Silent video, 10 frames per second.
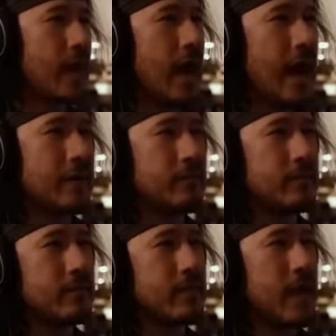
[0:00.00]
Hey!
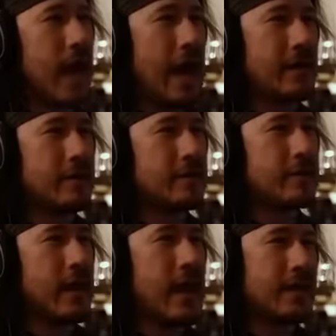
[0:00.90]
Hey!
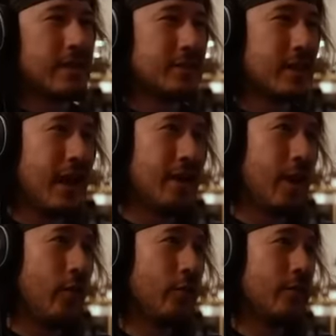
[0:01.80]
Hey, listen here,
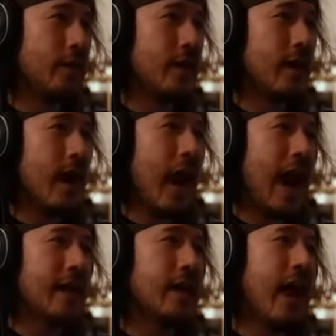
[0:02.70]
you!
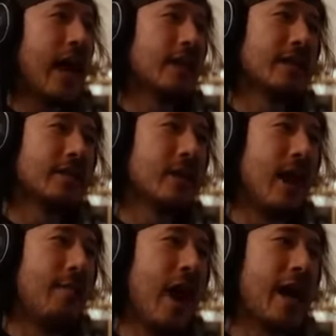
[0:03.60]
hey, hey, listen
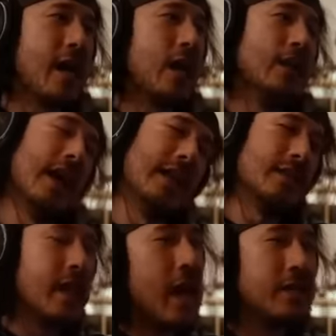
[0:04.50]
right to me!
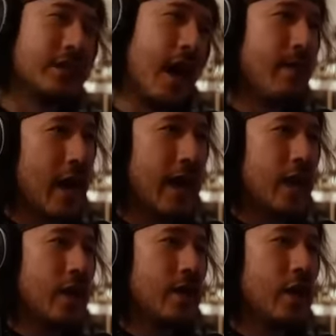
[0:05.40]
Listen to yeah,
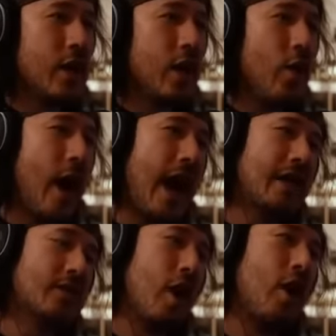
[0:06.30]
me! Yeah, you
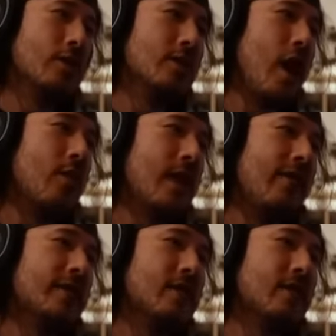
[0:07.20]
assholes you. don't
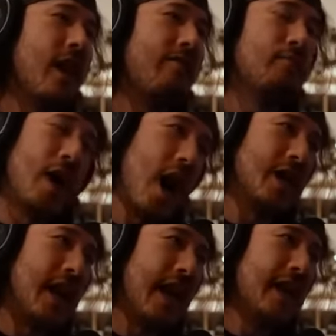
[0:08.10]
give us enough
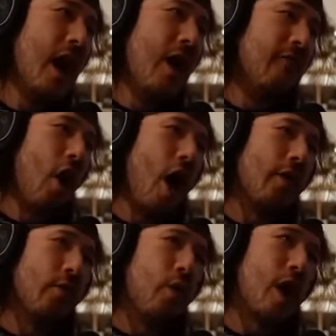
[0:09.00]
money for all the